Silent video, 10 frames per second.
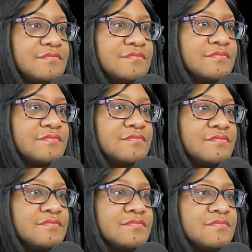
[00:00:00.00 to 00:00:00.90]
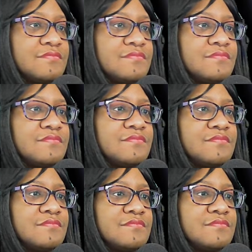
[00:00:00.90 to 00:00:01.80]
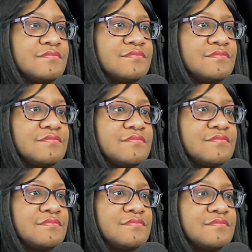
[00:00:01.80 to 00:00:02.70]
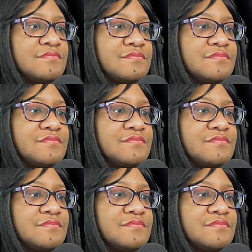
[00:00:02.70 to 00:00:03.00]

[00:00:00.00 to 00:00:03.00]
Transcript: (no one is talking)